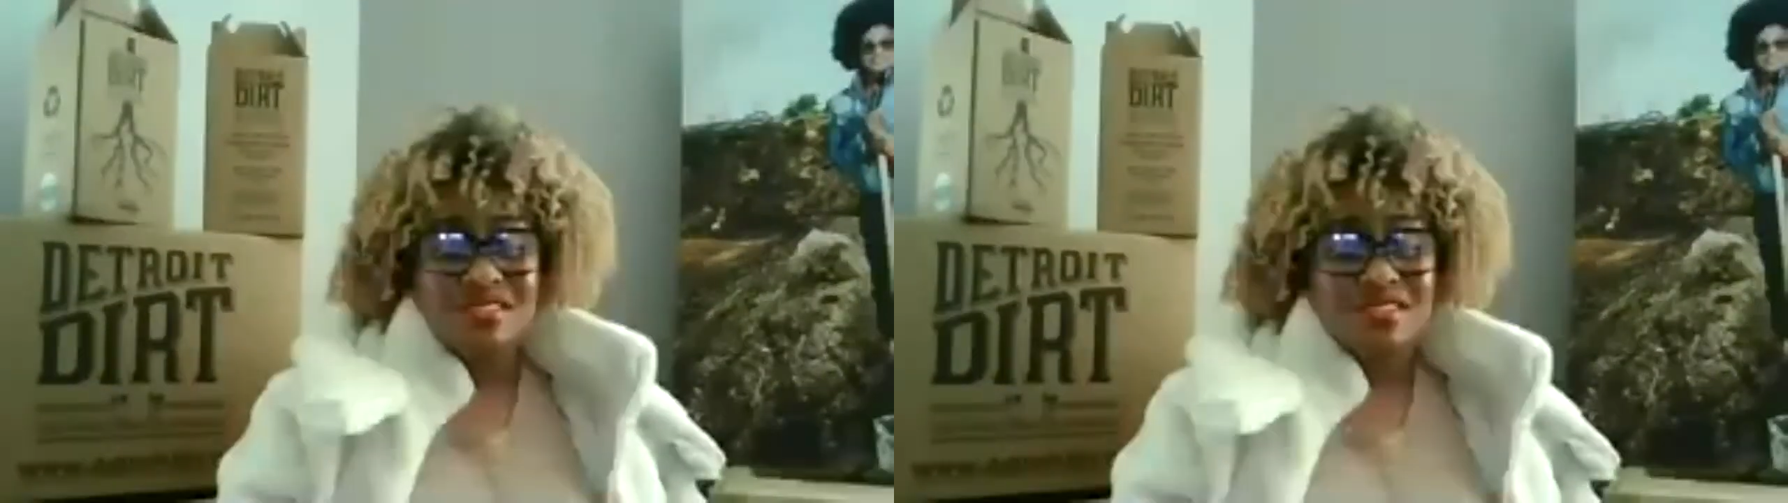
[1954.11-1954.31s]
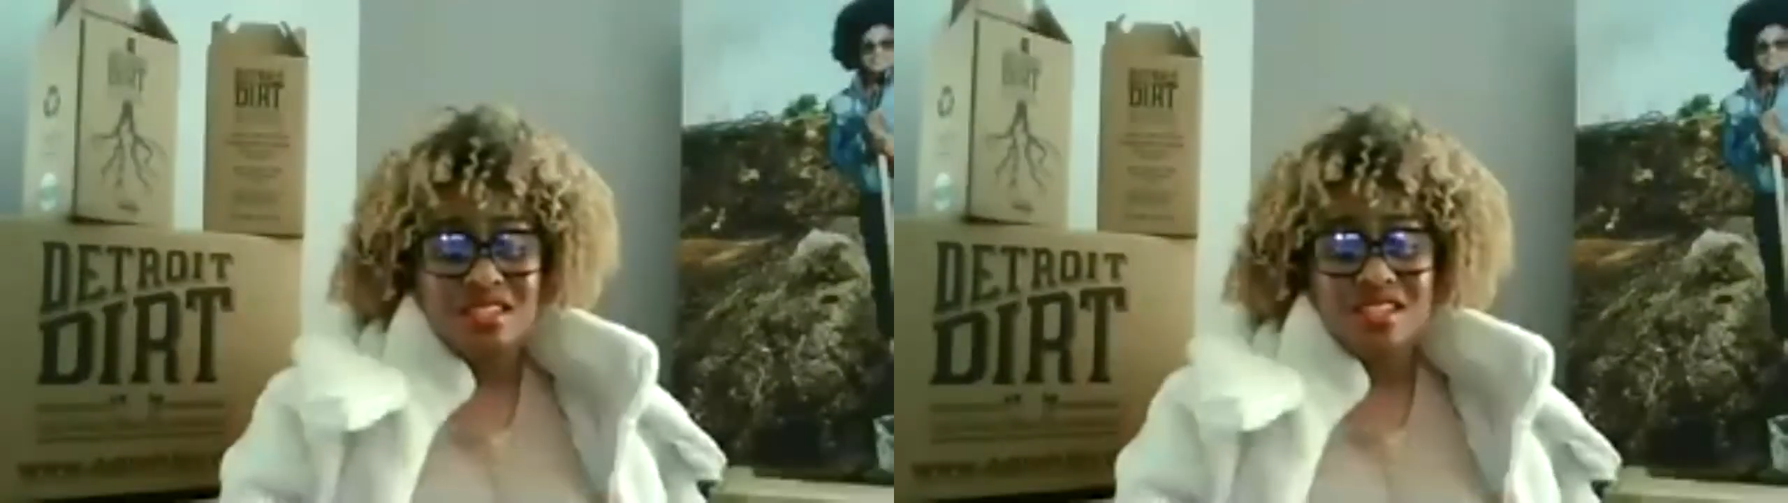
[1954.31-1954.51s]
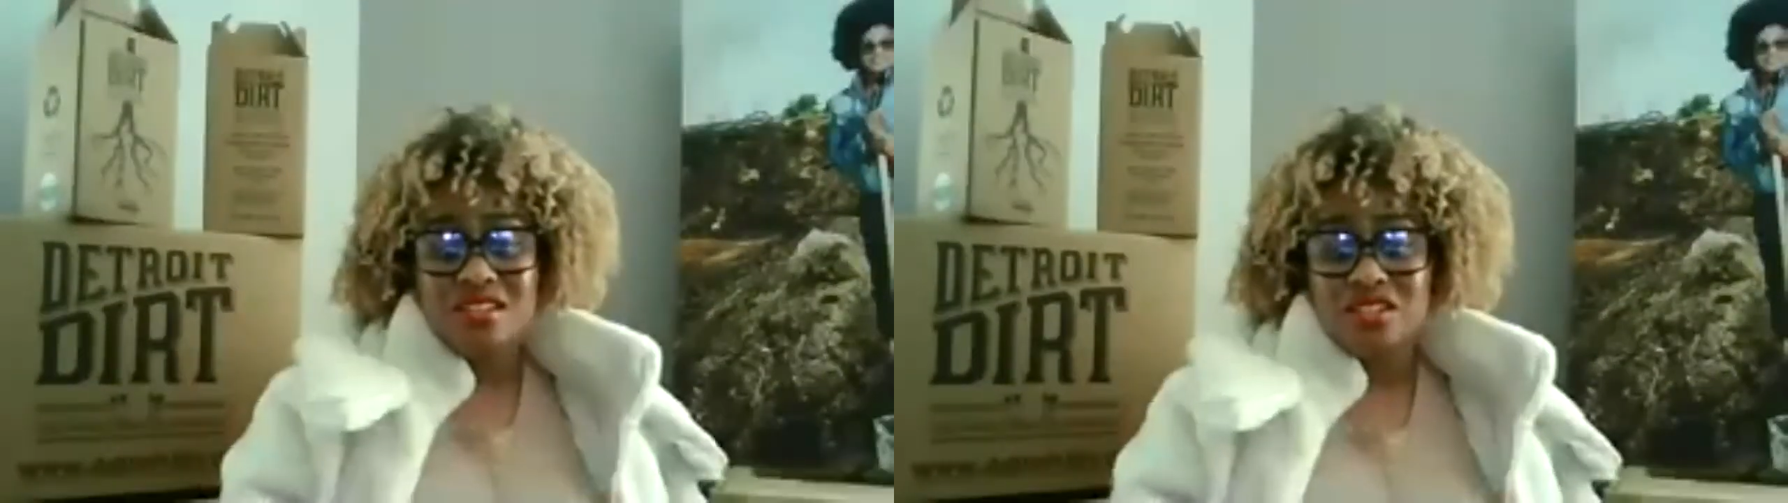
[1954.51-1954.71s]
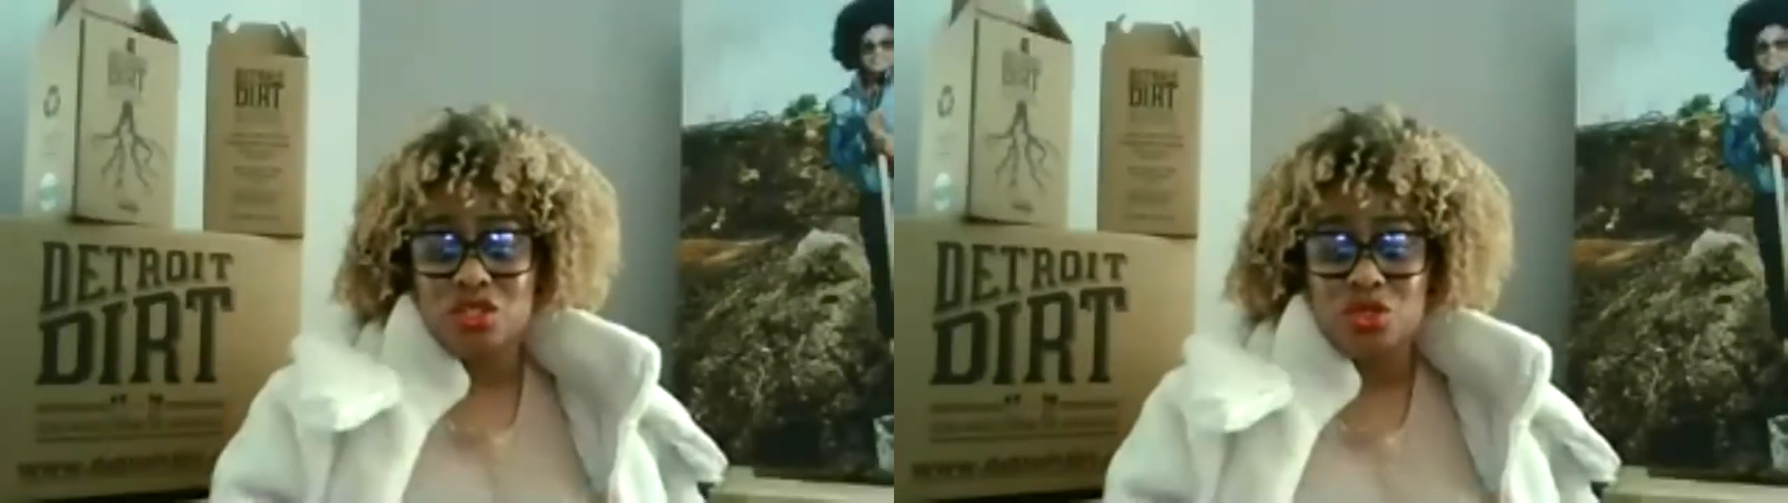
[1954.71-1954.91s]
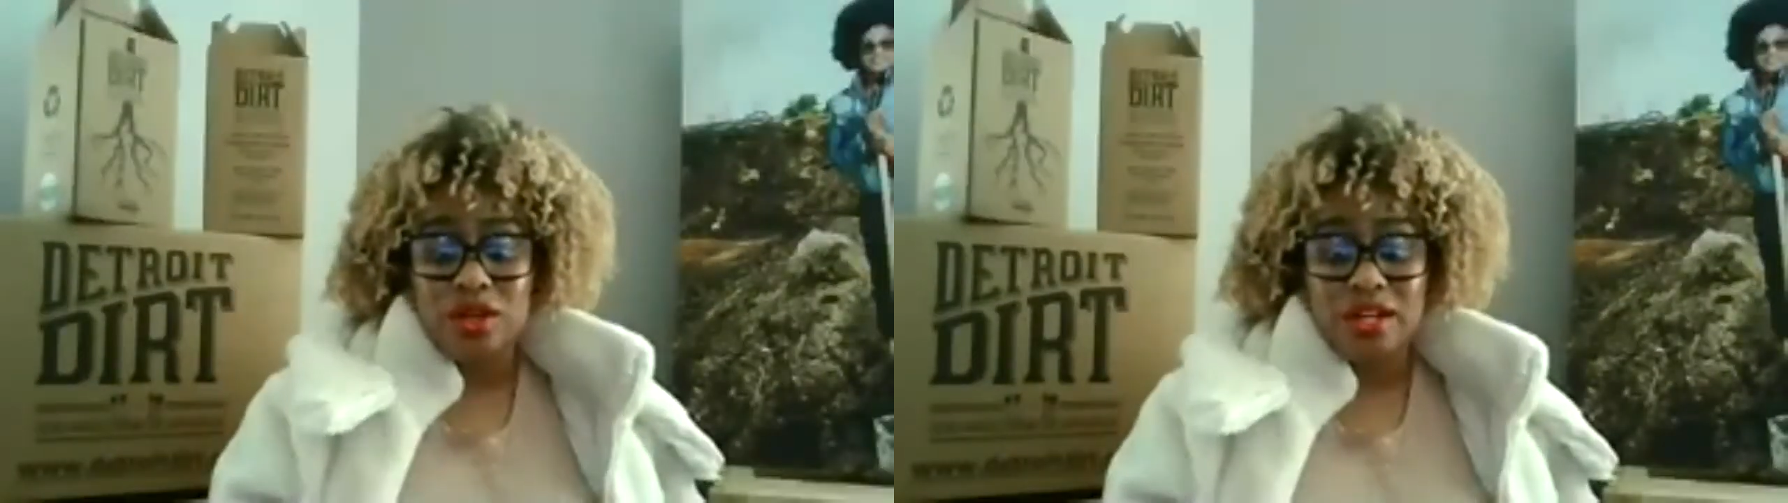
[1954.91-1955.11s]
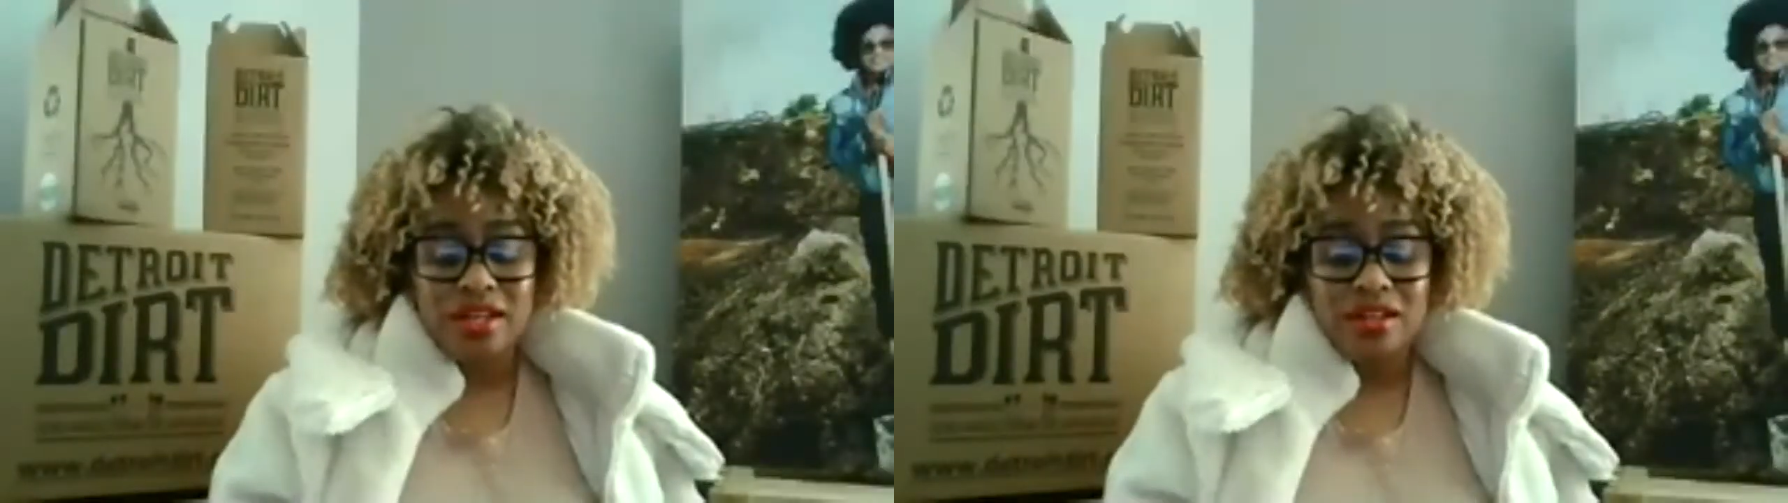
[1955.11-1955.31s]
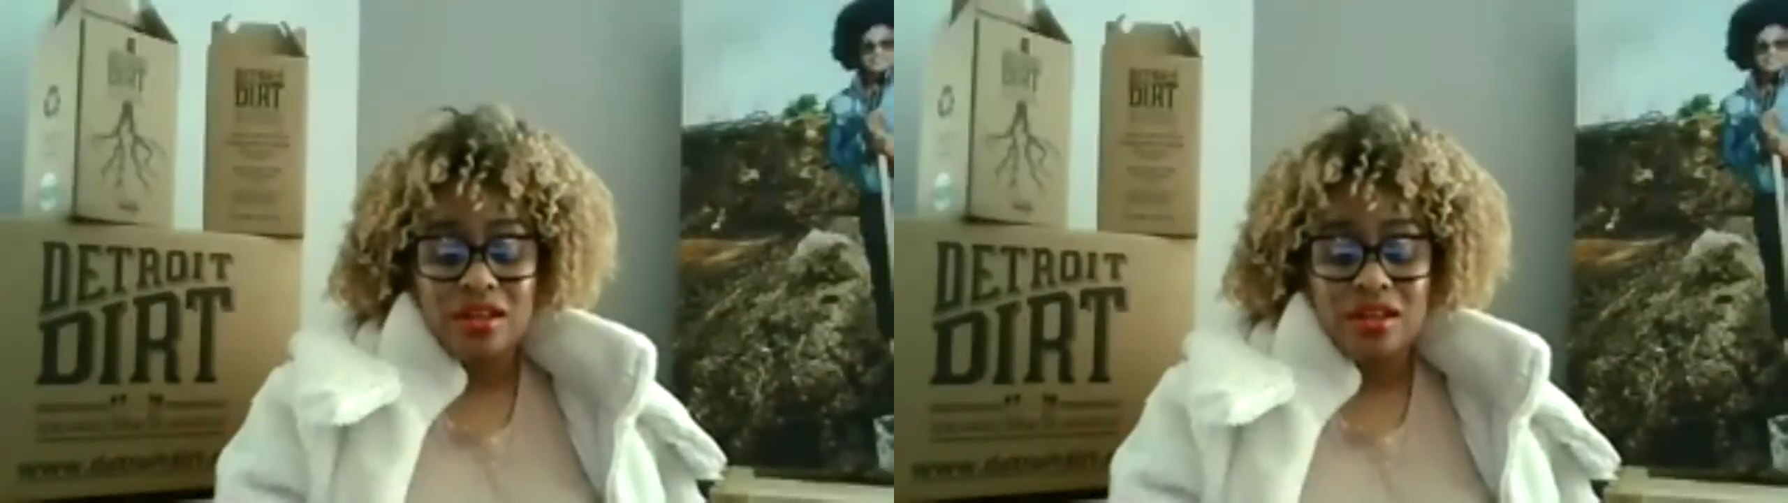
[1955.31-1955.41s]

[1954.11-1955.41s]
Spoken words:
city of Detroit,